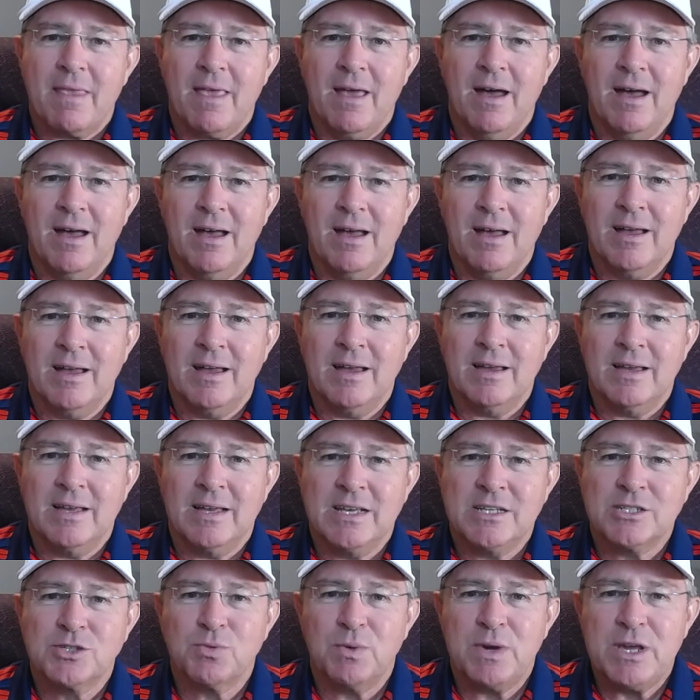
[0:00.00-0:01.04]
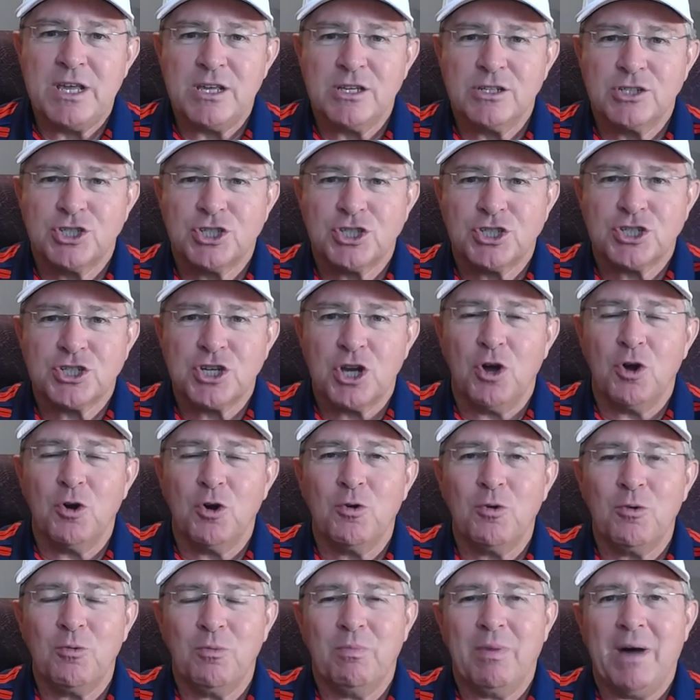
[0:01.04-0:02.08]
as we
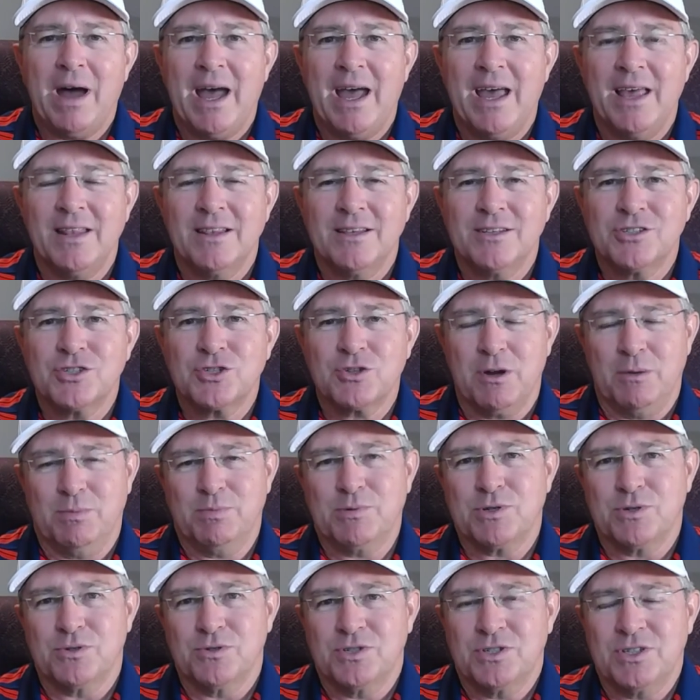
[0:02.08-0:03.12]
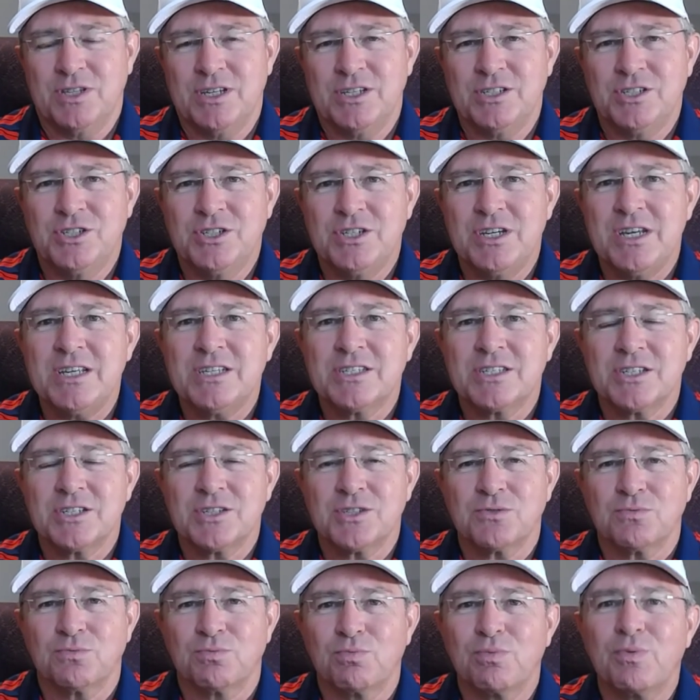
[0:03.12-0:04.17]
show by the scriptures that
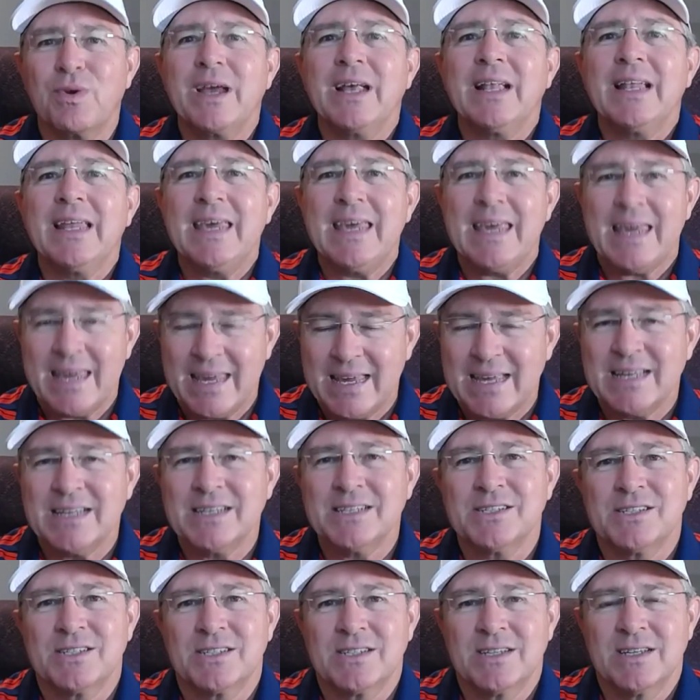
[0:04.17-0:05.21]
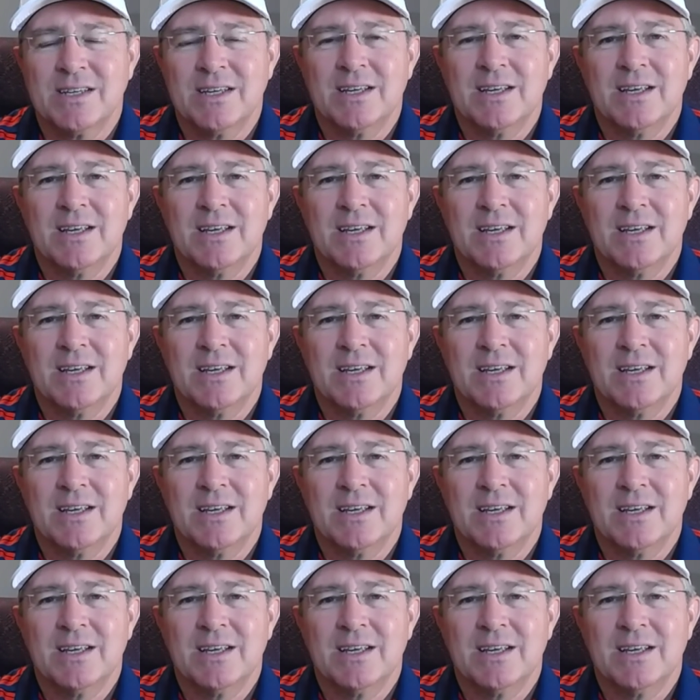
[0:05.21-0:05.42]
Jesus really is